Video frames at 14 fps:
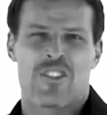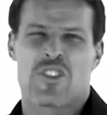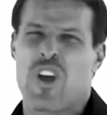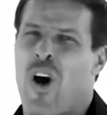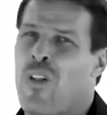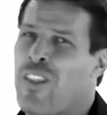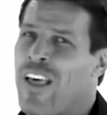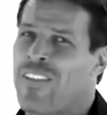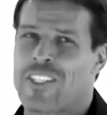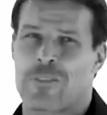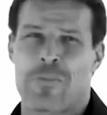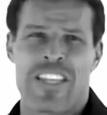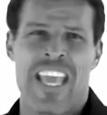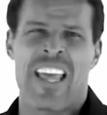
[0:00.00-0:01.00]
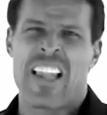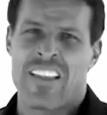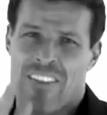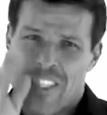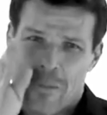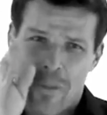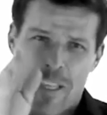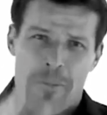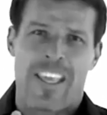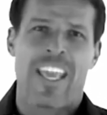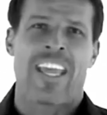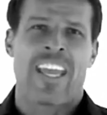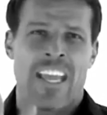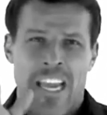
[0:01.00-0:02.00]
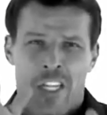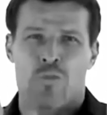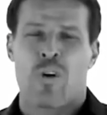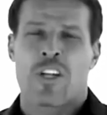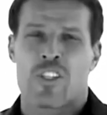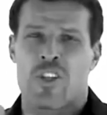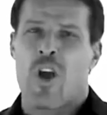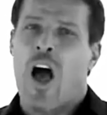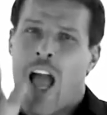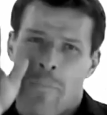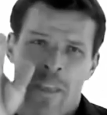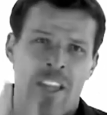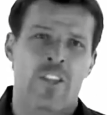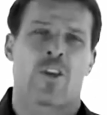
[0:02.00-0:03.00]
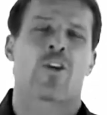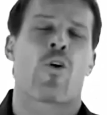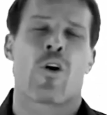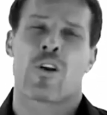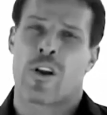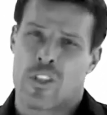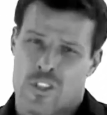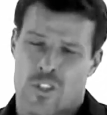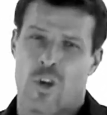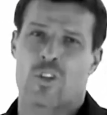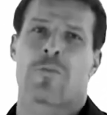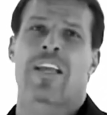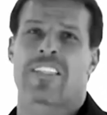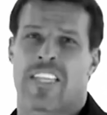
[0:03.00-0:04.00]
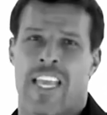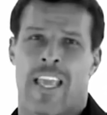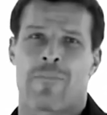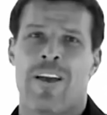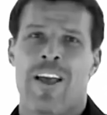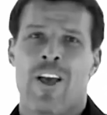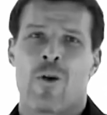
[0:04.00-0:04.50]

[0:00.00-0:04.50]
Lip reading: Don't let this be the end. Let this be the beginning. And I just want you to know I'm in your corner, and so is my team.